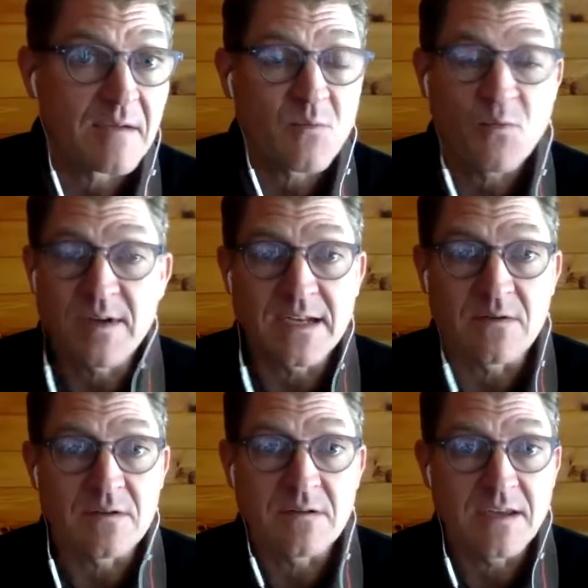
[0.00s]
We
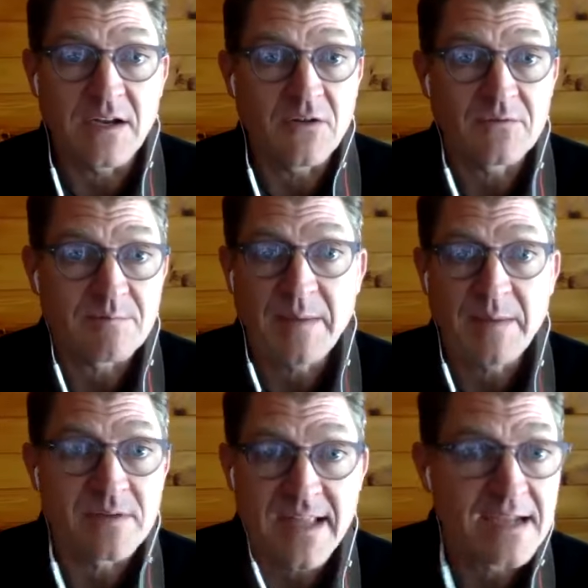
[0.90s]
didn't,
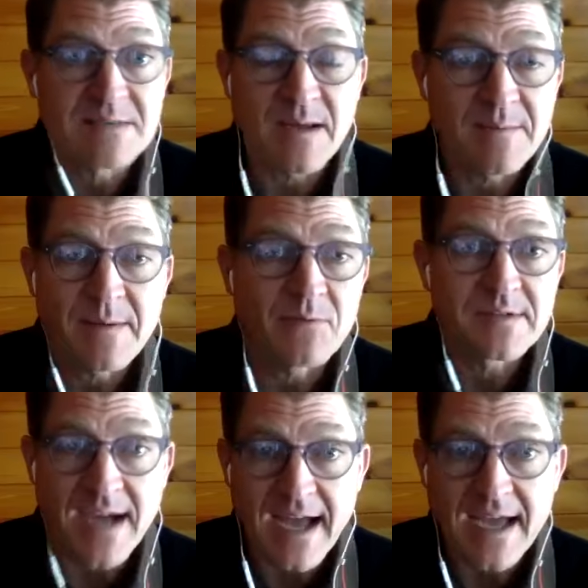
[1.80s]
not as many people
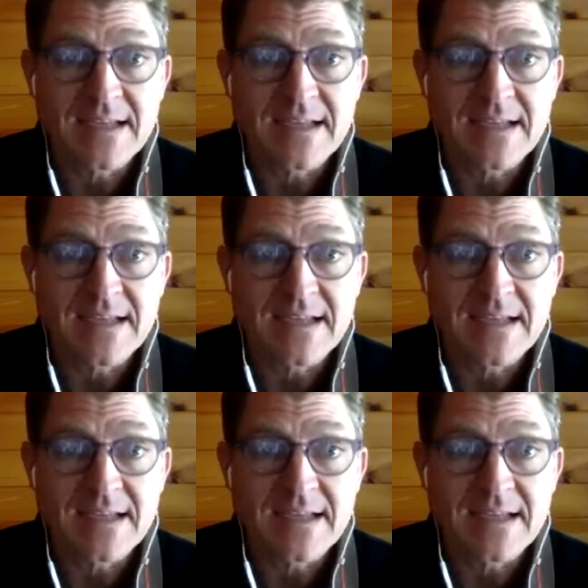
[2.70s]
died,